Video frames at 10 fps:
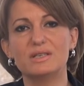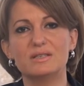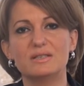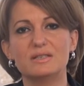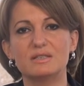
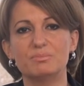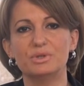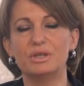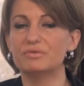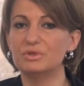is the
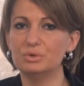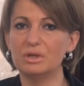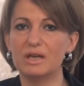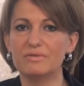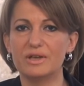symbol of new
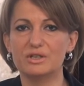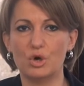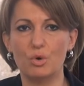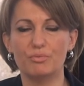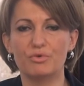life and
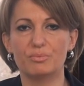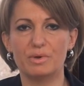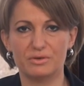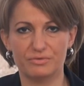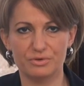hope for a
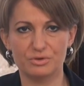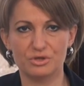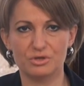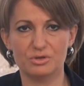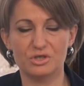better
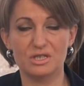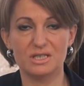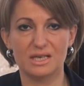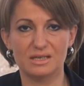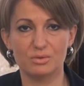future. She said,